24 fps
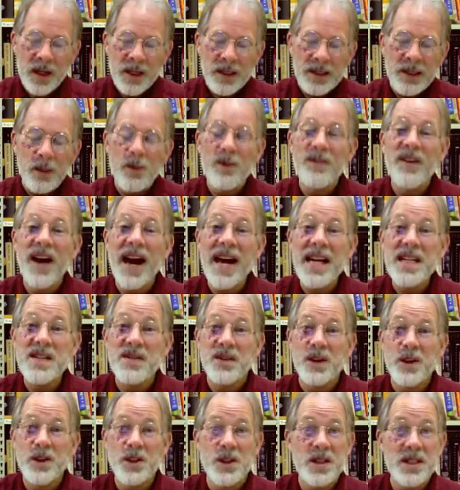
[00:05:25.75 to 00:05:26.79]
the Revised
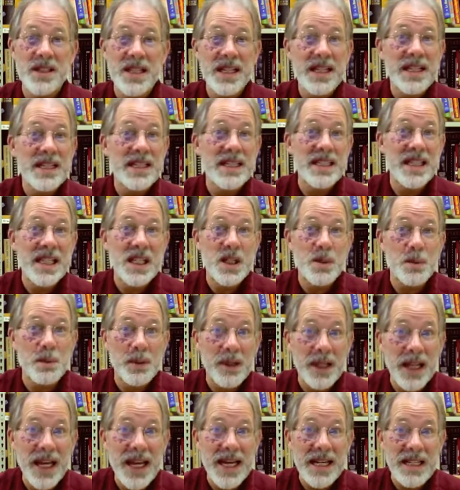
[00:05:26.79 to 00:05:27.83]
Version didn't
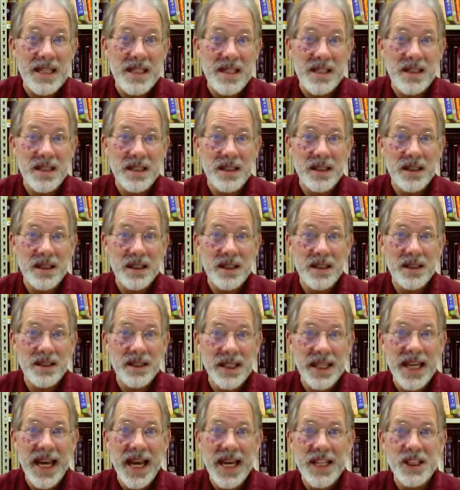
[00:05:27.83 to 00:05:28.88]
displace the
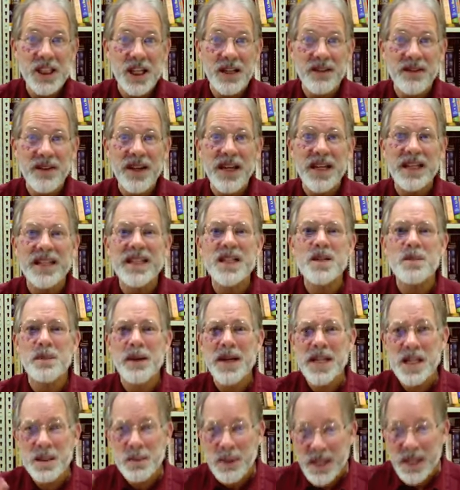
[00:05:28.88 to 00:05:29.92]
KJV,
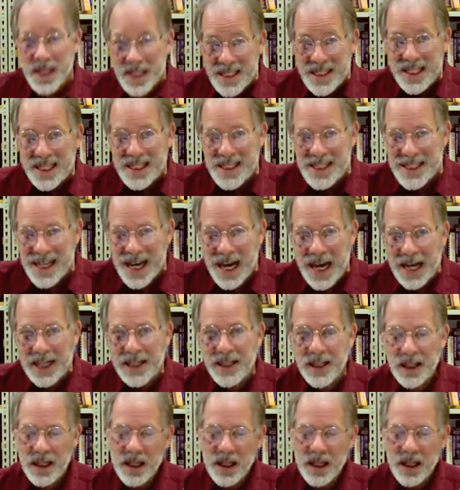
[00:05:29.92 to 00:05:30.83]
displace meaning set aside,